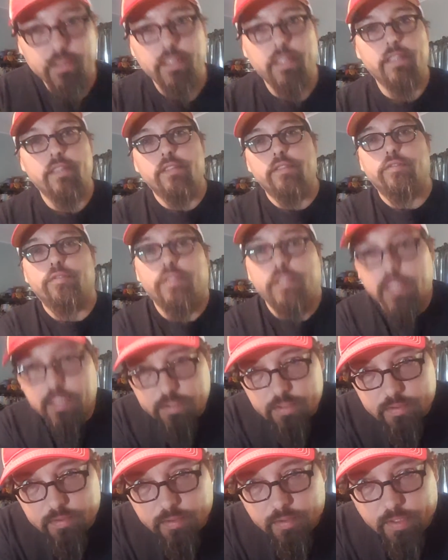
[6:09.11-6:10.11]
is
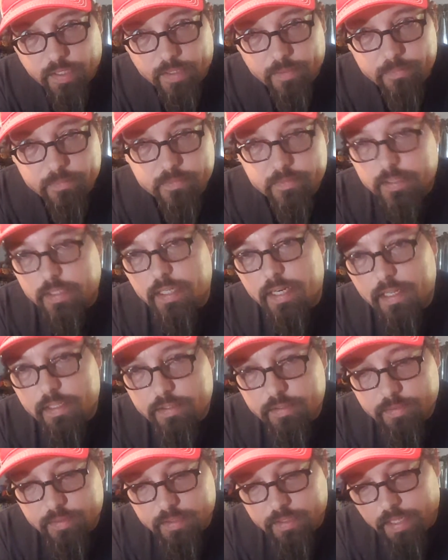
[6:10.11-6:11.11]
traditional grip, and I
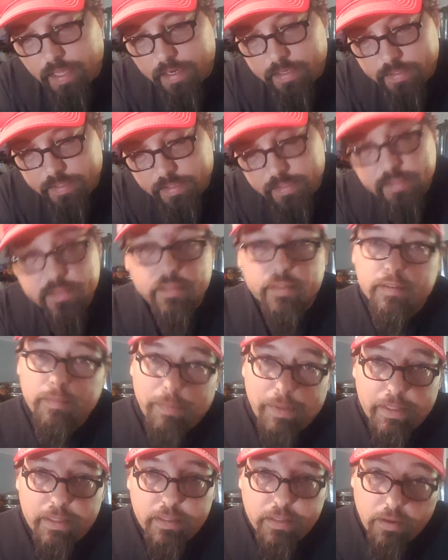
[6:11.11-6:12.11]
do a lot of this
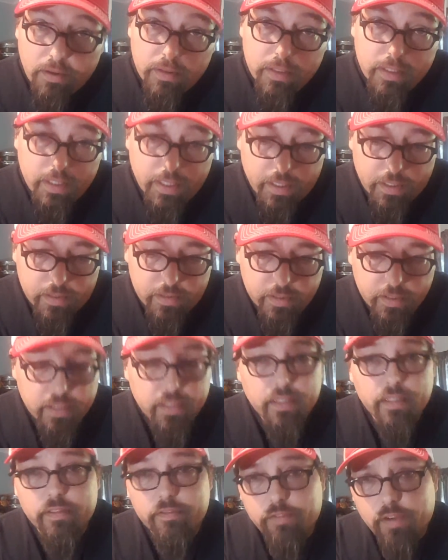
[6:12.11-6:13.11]
depending on the gig.
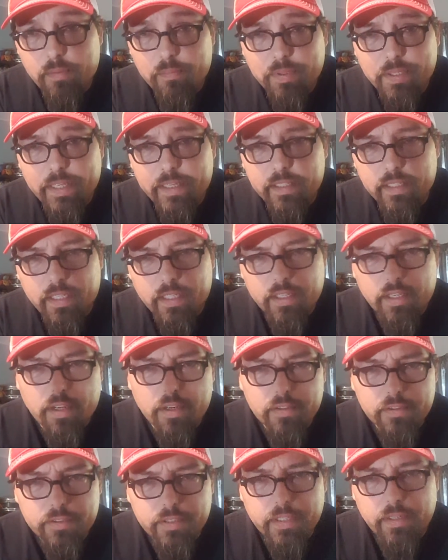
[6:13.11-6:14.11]
If I'm playing like
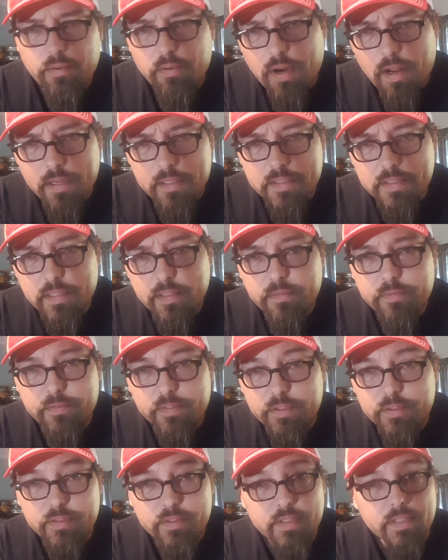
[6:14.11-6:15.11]
country or rock stuff,
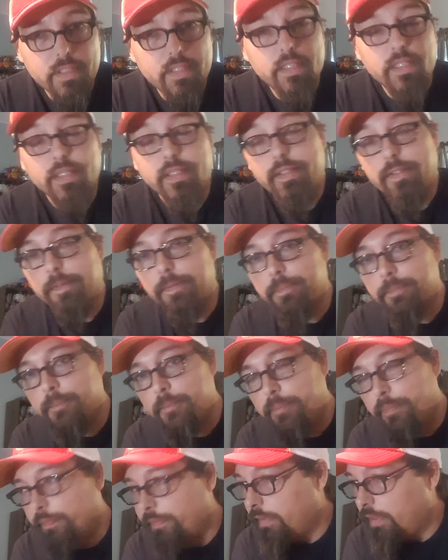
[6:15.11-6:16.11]
usually
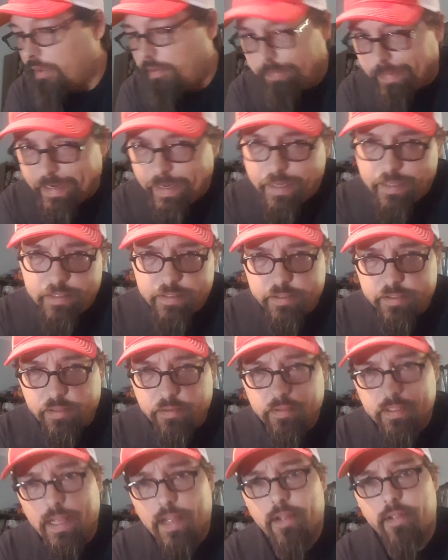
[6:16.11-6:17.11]
the band is
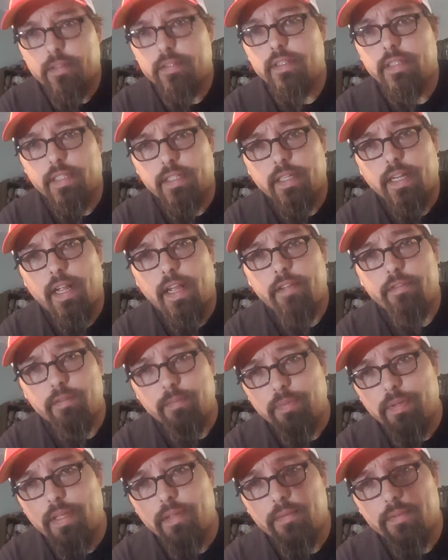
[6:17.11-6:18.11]
so loud that I have to
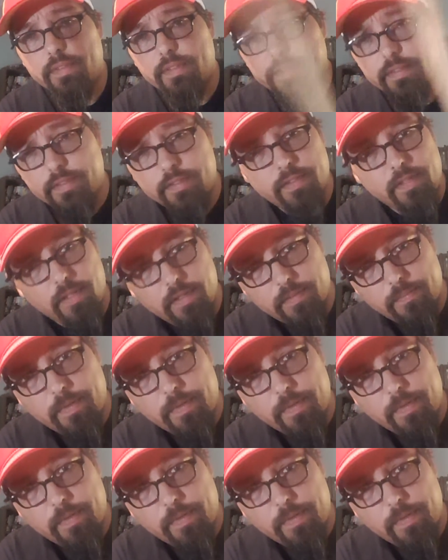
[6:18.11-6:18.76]
play with a certain